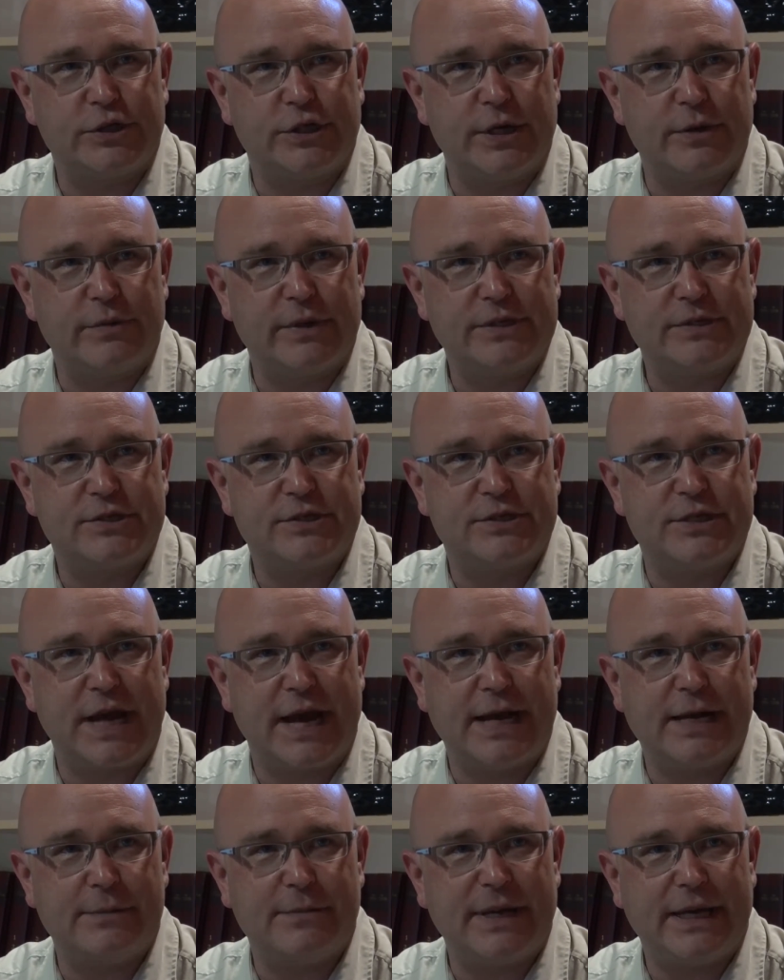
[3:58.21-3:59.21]
she would
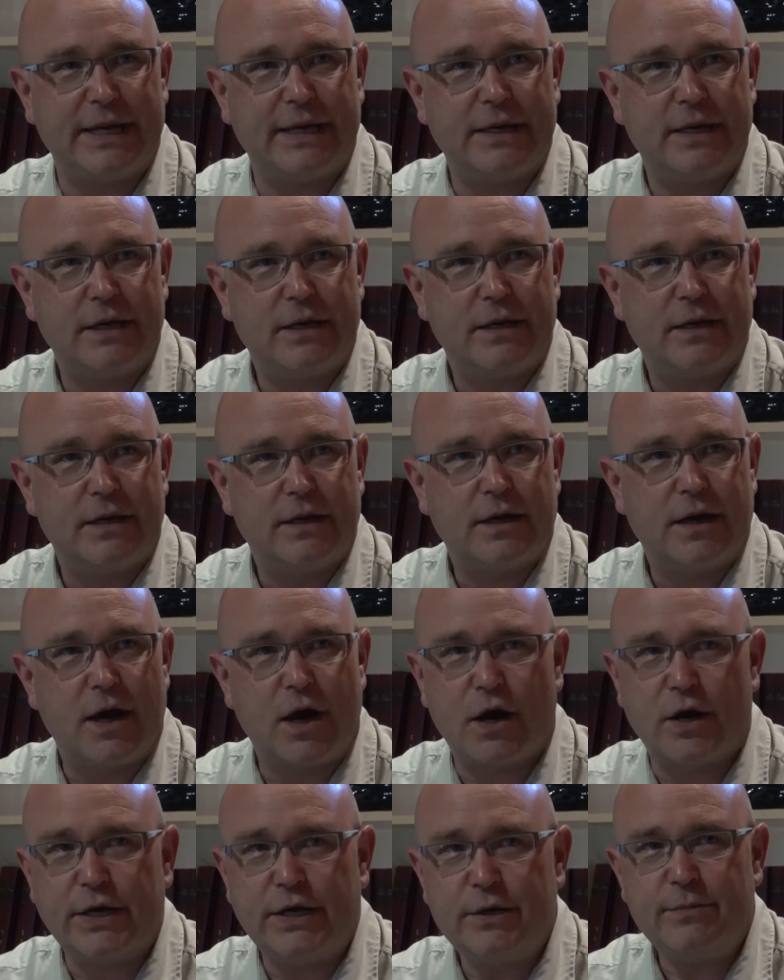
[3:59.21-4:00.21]
say to me,
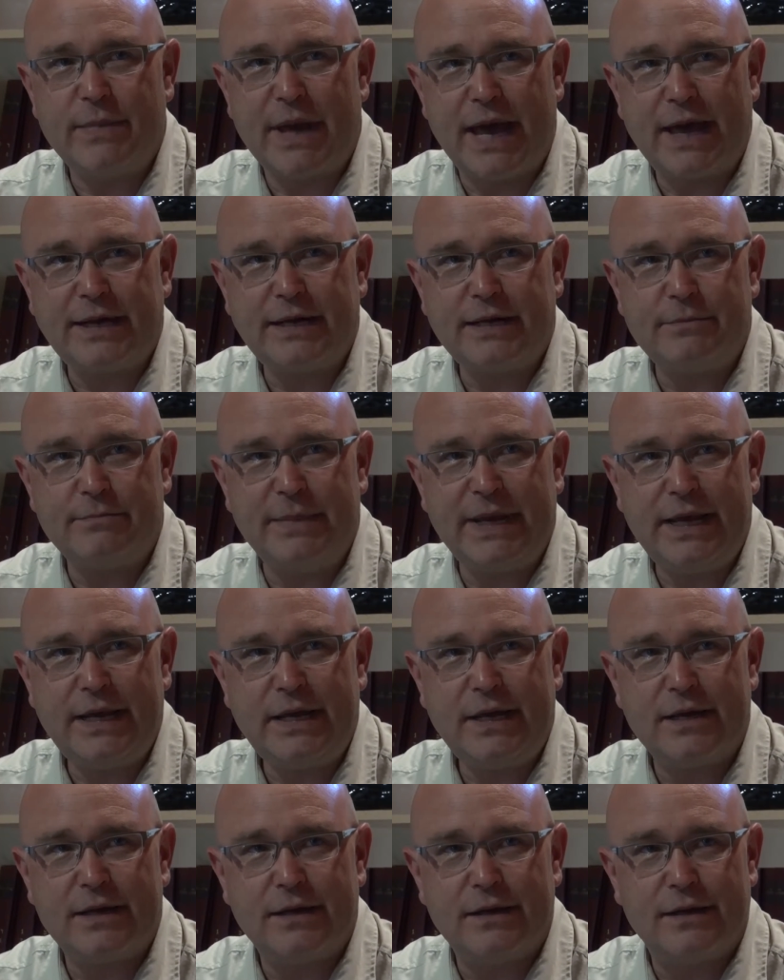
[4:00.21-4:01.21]
"Are mad at me?"